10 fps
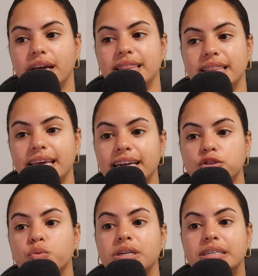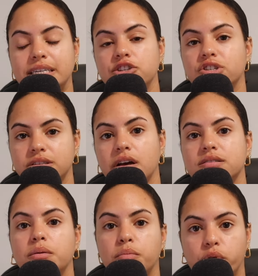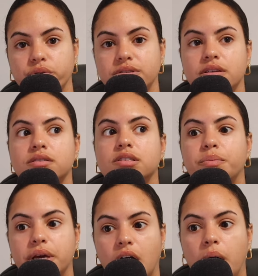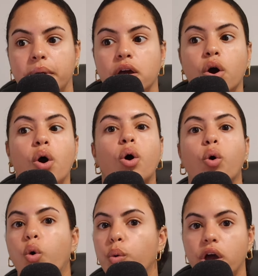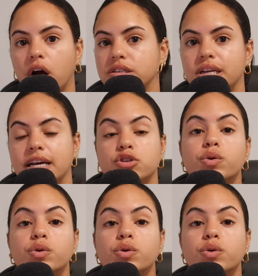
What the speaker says: And it is what teaches us and molds us into becoming who we are today.